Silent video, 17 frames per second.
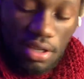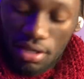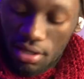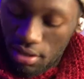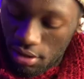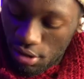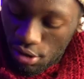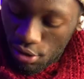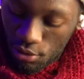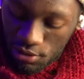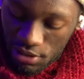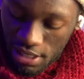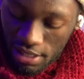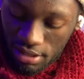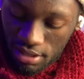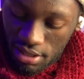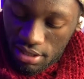It goes
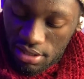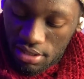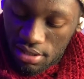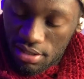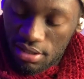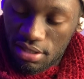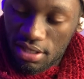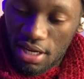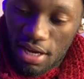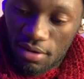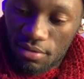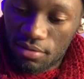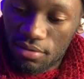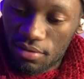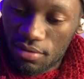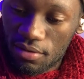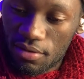like this:
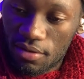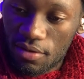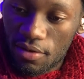down,